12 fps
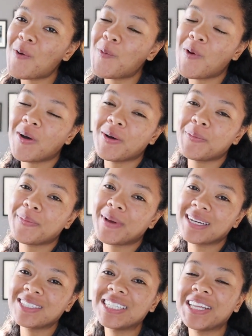Welcome
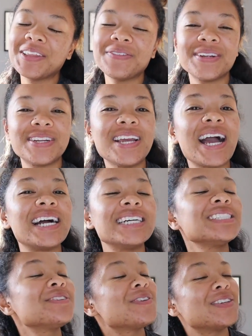back to another video
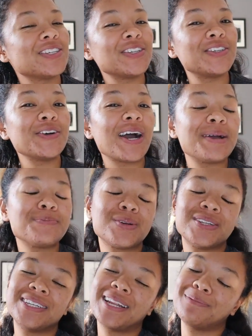guys. For those who are new, I'm
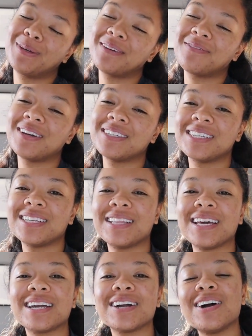Brittney and I make fashion
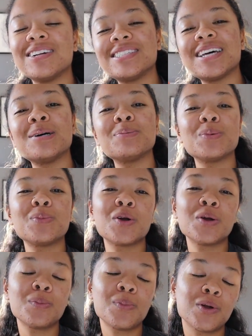like content, but
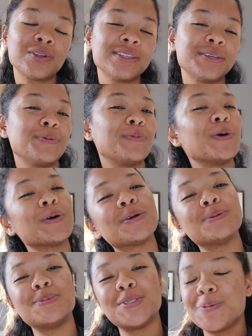more importantly,
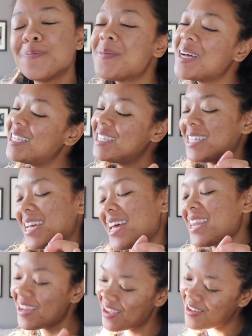welcome to my
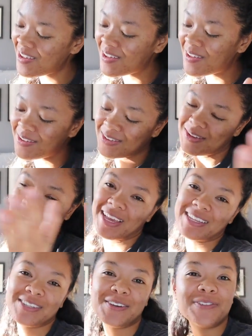channel. Okay,
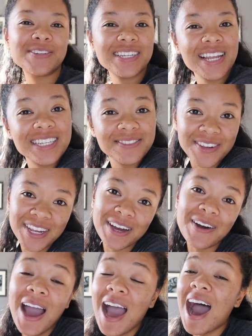so for today's
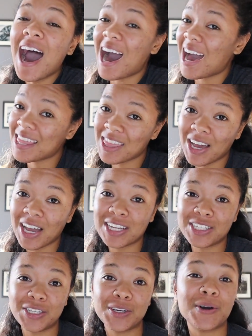video, I thought
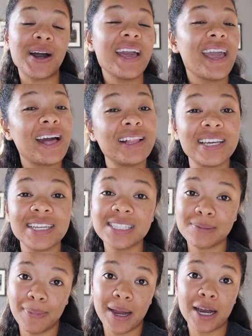I'd do a Hailey
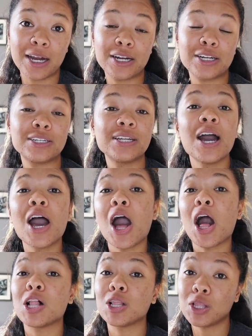inspired
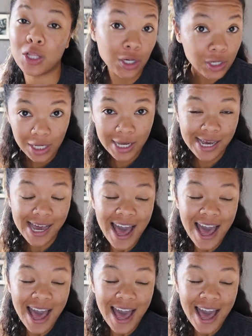look.